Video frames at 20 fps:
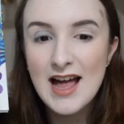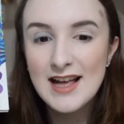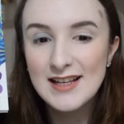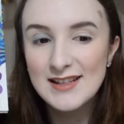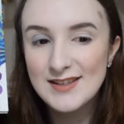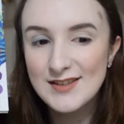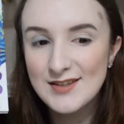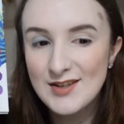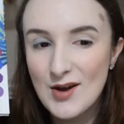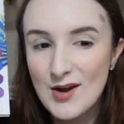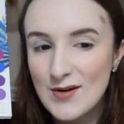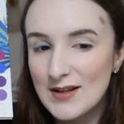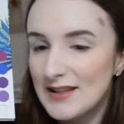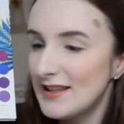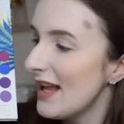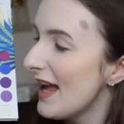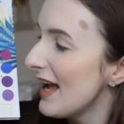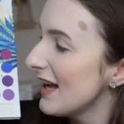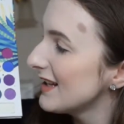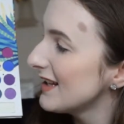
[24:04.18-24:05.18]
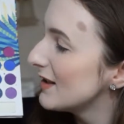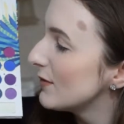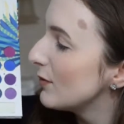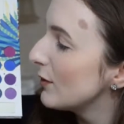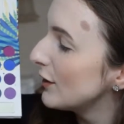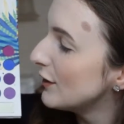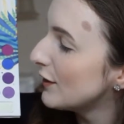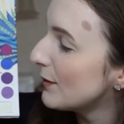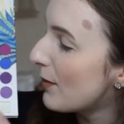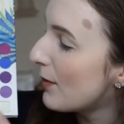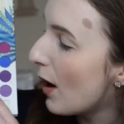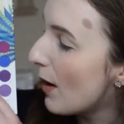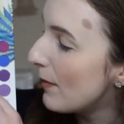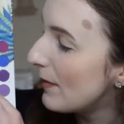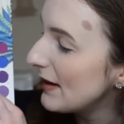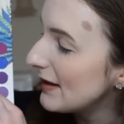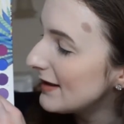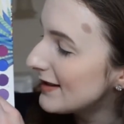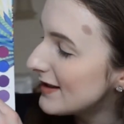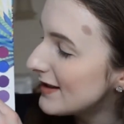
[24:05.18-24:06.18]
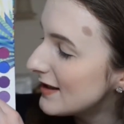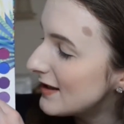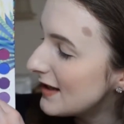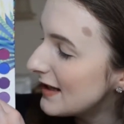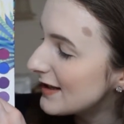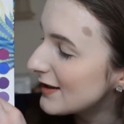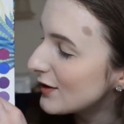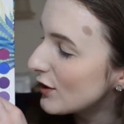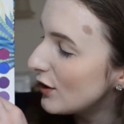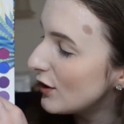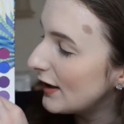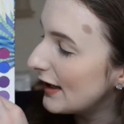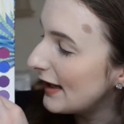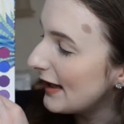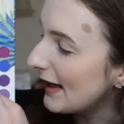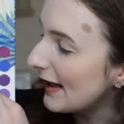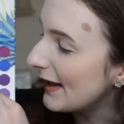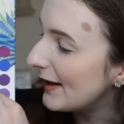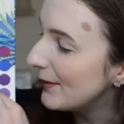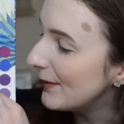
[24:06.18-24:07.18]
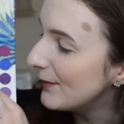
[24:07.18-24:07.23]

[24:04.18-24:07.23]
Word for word: So next we're going to pop into this colour here.